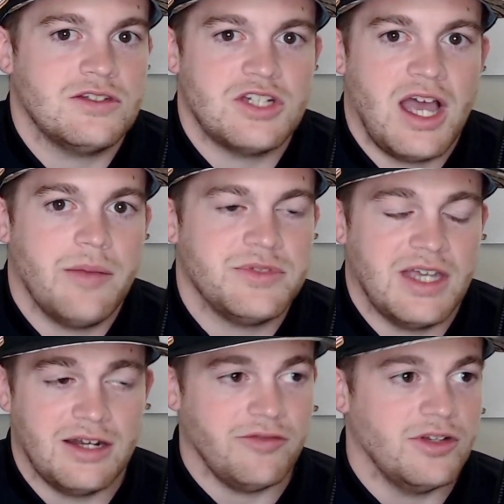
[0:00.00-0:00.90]
shops, I
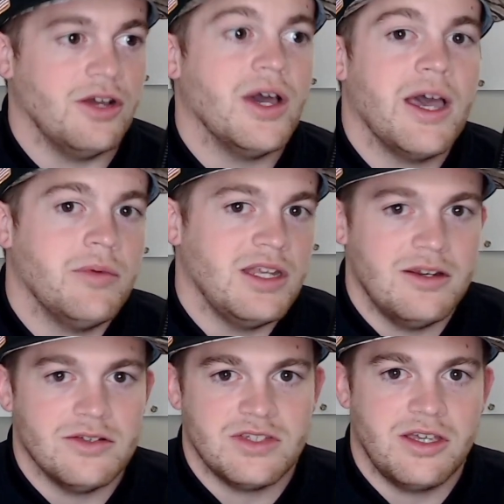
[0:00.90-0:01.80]
don't even know how many
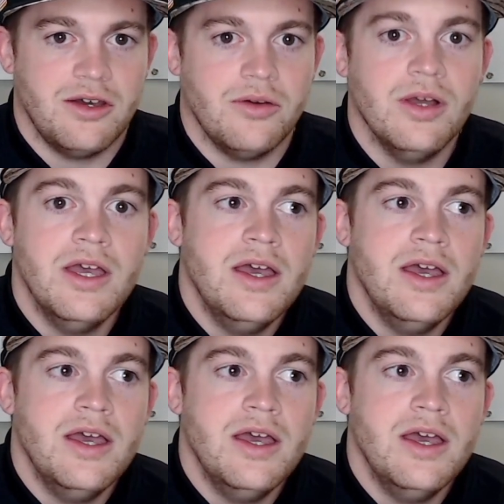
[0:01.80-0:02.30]
years ago,